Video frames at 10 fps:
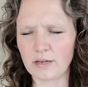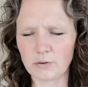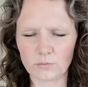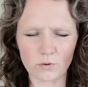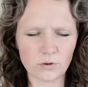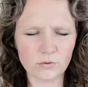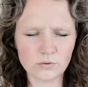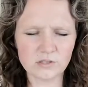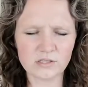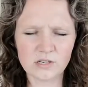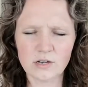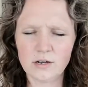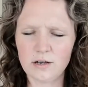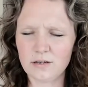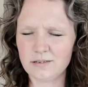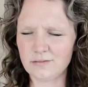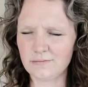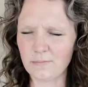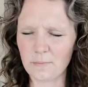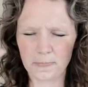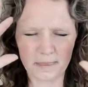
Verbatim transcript: a rows, and